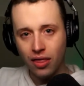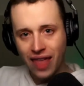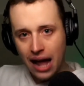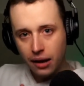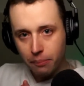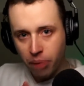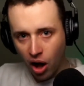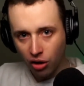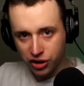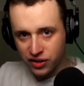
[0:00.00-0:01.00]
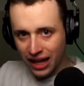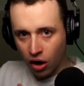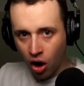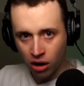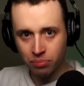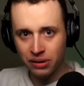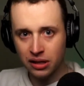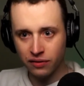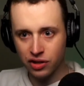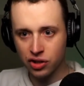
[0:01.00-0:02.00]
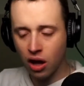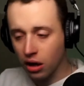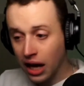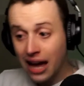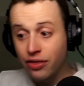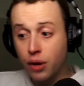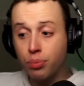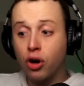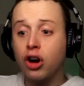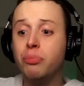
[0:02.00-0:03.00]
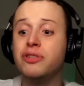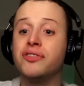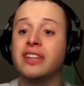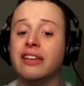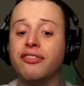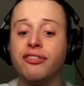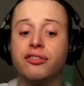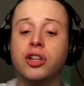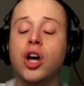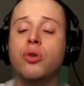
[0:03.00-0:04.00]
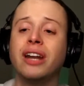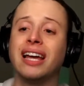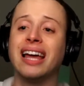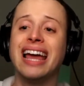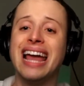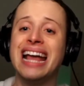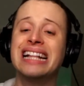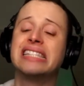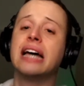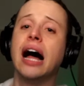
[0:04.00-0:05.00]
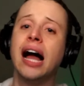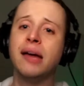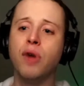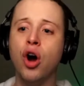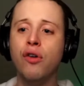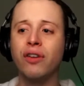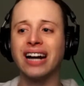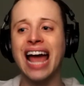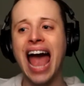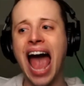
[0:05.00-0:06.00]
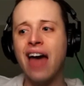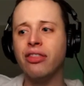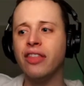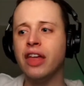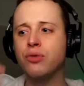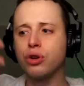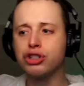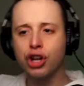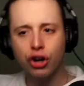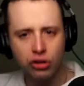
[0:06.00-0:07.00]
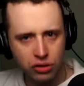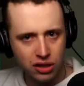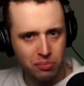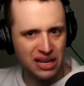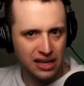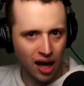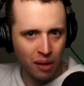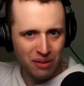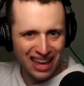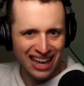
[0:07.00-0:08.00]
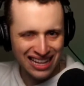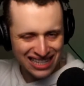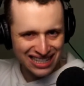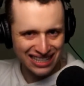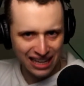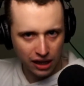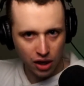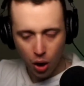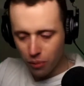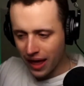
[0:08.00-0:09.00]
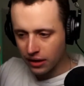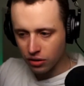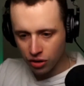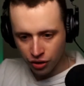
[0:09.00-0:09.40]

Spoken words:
that pulse, that heartbeat of the song. They're purposefully floating in time over it, and then they return to become in sync with that